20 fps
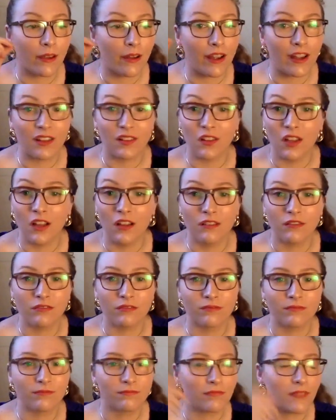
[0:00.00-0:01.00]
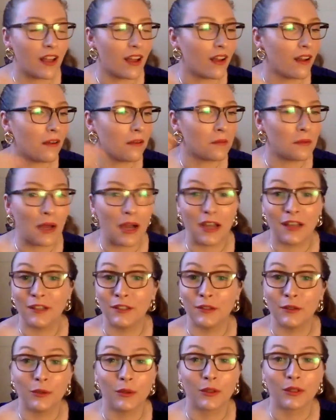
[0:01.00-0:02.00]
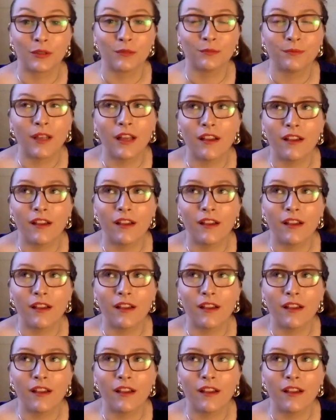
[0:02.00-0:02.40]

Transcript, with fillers: I love, I adore,